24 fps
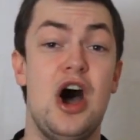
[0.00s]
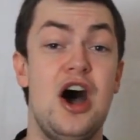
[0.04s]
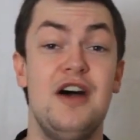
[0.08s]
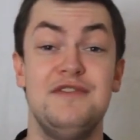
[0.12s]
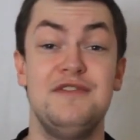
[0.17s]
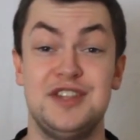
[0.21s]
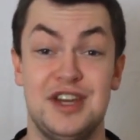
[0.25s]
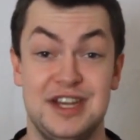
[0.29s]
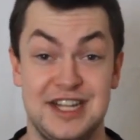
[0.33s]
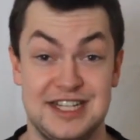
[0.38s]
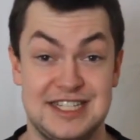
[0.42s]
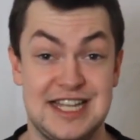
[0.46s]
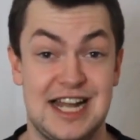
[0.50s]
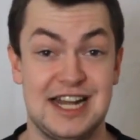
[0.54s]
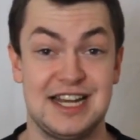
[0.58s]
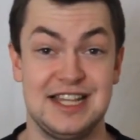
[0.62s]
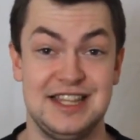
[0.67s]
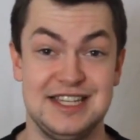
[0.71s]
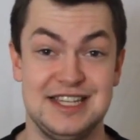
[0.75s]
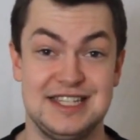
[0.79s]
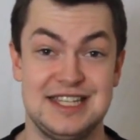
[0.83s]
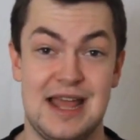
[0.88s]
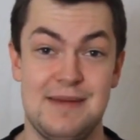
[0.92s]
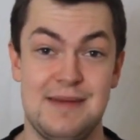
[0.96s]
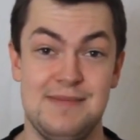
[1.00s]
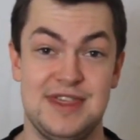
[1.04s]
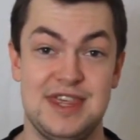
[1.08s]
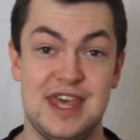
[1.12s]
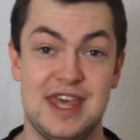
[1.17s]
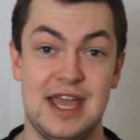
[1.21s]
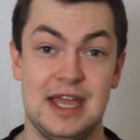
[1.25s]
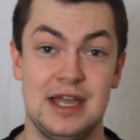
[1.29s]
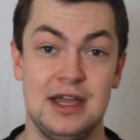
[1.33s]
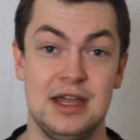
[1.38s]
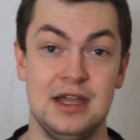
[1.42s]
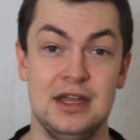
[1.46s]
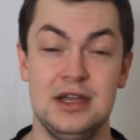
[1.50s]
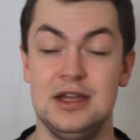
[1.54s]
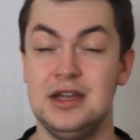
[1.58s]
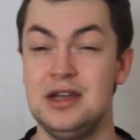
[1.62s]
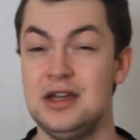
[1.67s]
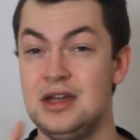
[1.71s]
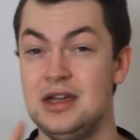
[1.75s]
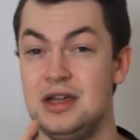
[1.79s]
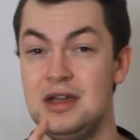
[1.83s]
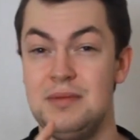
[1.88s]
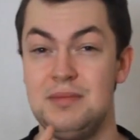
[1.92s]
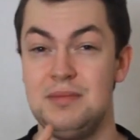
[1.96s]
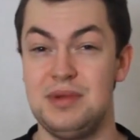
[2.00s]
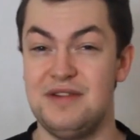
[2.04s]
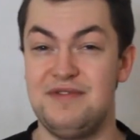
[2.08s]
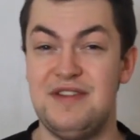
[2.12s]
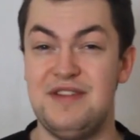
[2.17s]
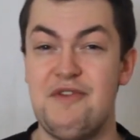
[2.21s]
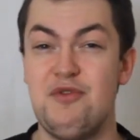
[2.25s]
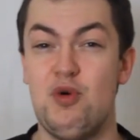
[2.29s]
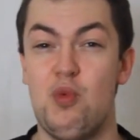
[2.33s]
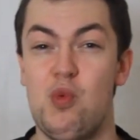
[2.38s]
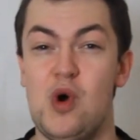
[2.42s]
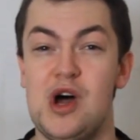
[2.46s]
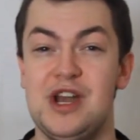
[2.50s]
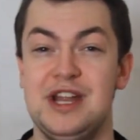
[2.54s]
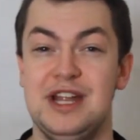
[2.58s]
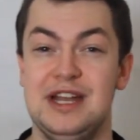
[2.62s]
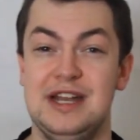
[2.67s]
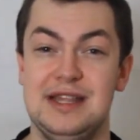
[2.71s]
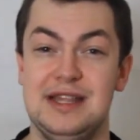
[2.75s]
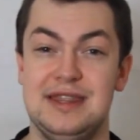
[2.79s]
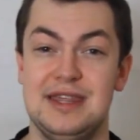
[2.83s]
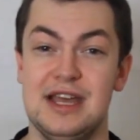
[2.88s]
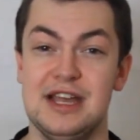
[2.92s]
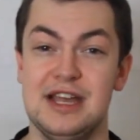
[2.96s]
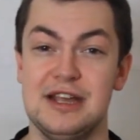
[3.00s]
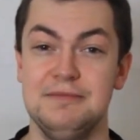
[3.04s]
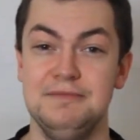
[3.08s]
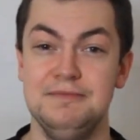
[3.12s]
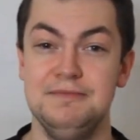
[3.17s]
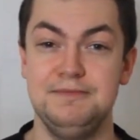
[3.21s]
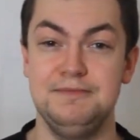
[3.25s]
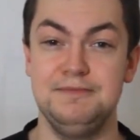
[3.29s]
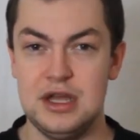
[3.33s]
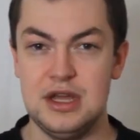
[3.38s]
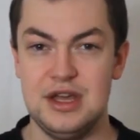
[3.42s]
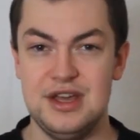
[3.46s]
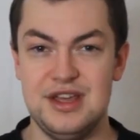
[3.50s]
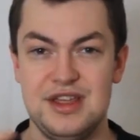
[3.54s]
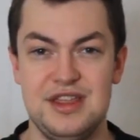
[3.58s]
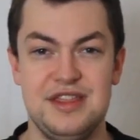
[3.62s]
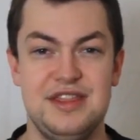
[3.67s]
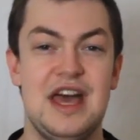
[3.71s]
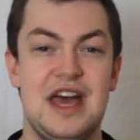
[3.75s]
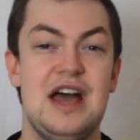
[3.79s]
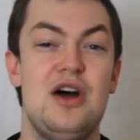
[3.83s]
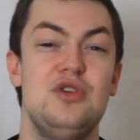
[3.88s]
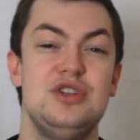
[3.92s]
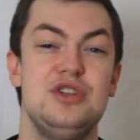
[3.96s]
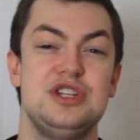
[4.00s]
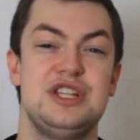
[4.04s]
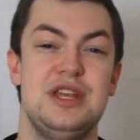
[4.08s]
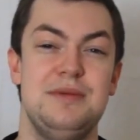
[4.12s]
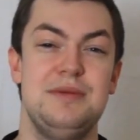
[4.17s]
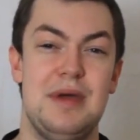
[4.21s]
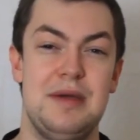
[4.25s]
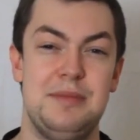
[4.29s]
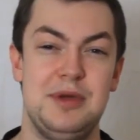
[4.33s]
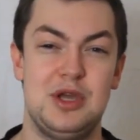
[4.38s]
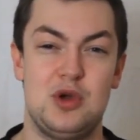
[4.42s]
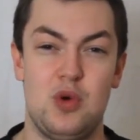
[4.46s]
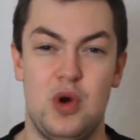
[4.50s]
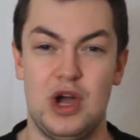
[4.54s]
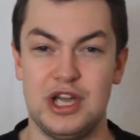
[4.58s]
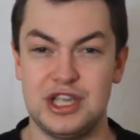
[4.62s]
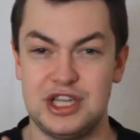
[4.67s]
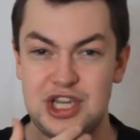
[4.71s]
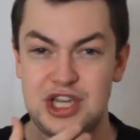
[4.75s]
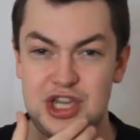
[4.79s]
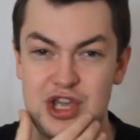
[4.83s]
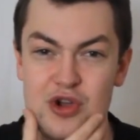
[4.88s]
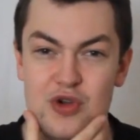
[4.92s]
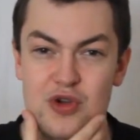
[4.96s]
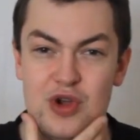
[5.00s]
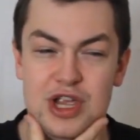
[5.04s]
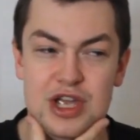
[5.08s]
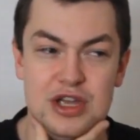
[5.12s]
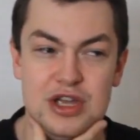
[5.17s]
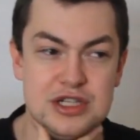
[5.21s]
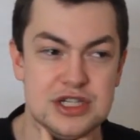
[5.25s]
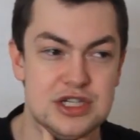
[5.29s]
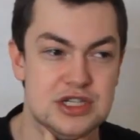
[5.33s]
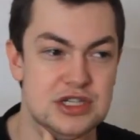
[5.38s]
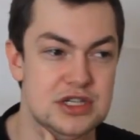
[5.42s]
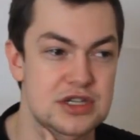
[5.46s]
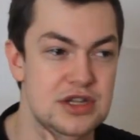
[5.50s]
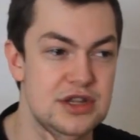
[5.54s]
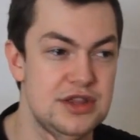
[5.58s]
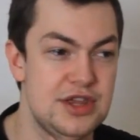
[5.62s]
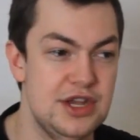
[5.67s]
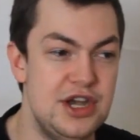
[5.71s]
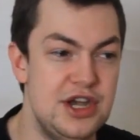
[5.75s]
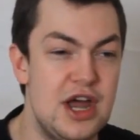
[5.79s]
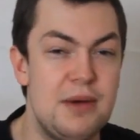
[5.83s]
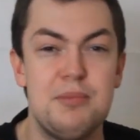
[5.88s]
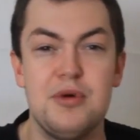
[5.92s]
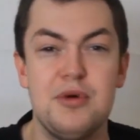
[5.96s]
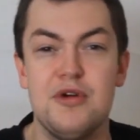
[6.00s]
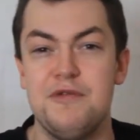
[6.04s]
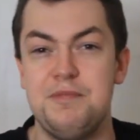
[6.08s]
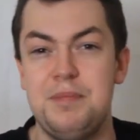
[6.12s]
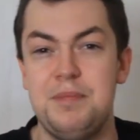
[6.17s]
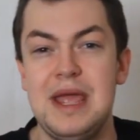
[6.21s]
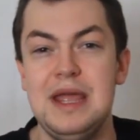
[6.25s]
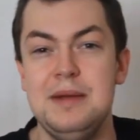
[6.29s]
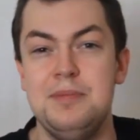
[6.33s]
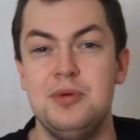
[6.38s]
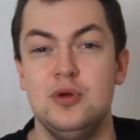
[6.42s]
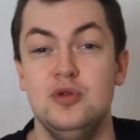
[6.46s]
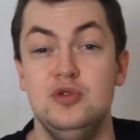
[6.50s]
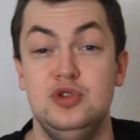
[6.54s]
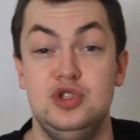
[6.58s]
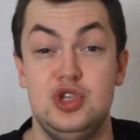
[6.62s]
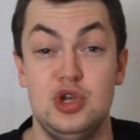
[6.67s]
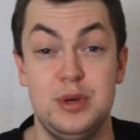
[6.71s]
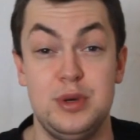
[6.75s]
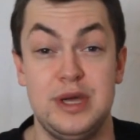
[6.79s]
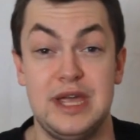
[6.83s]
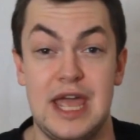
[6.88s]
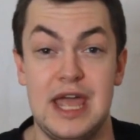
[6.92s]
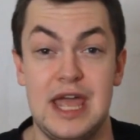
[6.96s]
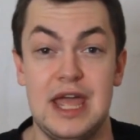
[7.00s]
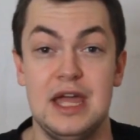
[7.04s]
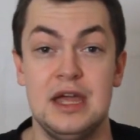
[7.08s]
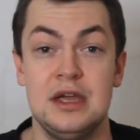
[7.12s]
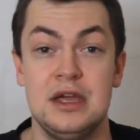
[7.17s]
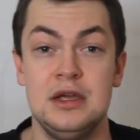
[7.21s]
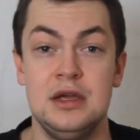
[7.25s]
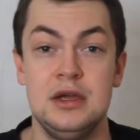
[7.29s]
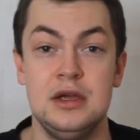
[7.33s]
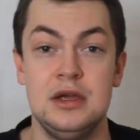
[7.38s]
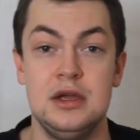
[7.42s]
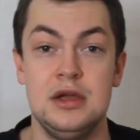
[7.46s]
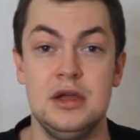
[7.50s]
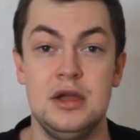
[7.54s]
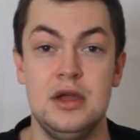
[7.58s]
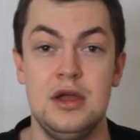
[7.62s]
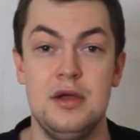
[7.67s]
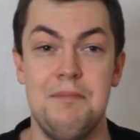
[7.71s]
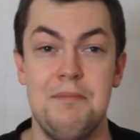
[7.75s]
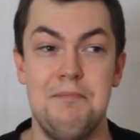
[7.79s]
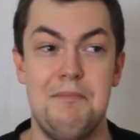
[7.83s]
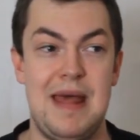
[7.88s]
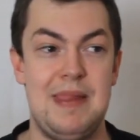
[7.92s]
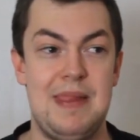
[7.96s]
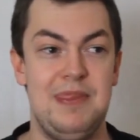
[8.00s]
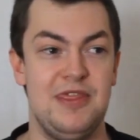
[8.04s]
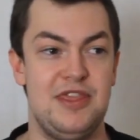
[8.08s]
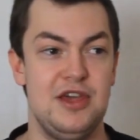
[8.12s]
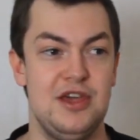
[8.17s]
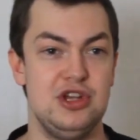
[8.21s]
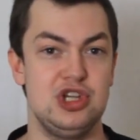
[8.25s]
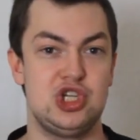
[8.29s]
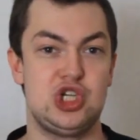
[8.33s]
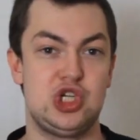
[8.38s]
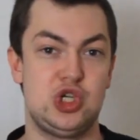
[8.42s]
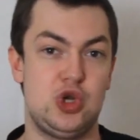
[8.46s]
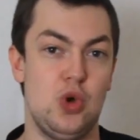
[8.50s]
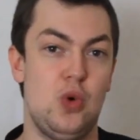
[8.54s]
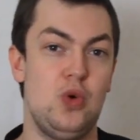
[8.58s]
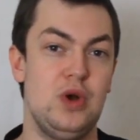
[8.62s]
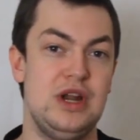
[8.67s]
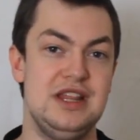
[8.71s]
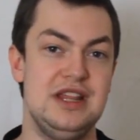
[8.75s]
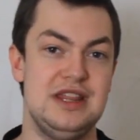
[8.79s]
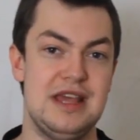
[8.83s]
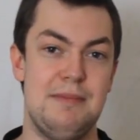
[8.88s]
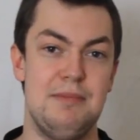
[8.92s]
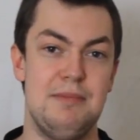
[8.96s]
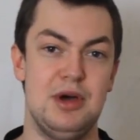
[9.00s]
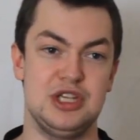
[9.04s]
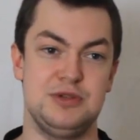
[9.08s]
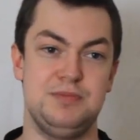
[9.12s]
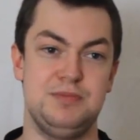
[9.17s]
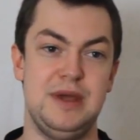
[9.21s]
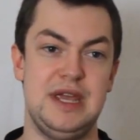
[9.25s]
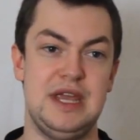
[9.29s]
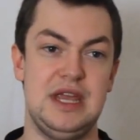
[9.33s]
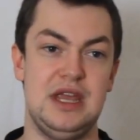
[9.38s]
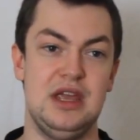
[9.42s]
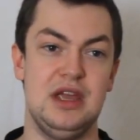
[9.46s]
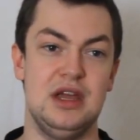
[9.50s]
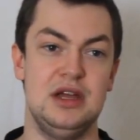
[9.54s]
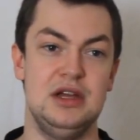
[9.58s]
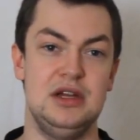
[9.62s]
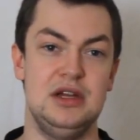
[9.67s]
I've done exactly the same thing, but I've never won anything. That honestly made me quite curious. The number of people doing it meant that surely there must be